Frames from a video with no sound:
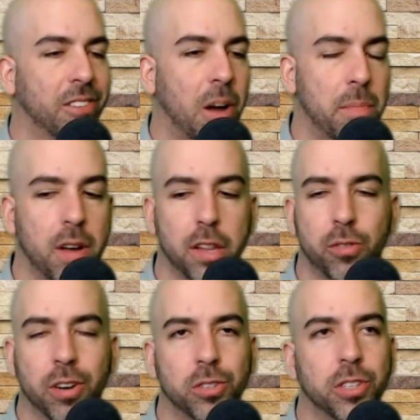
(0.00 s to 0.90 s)
So I'm a
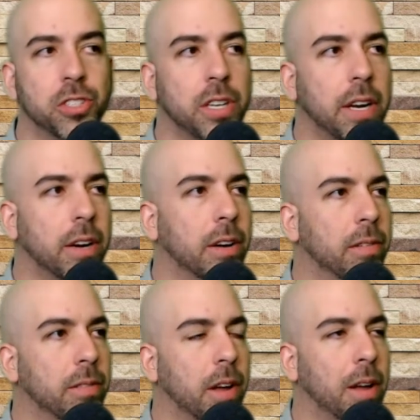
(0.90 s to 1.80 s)
structural
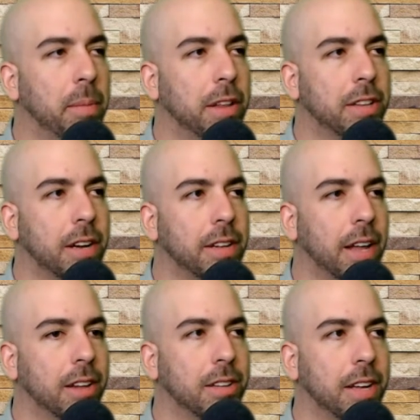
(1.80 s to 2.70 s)
engineer based out of
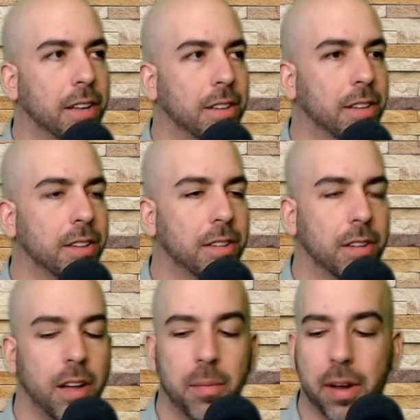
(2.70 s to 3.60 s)
Dallas,
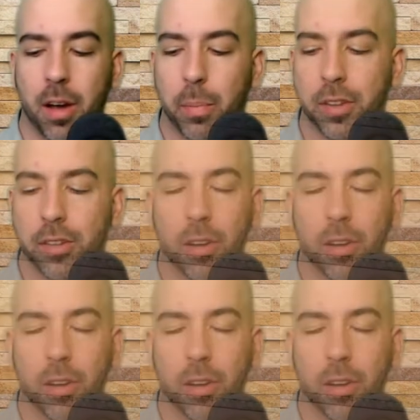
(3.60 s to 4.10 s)
Texas. My company is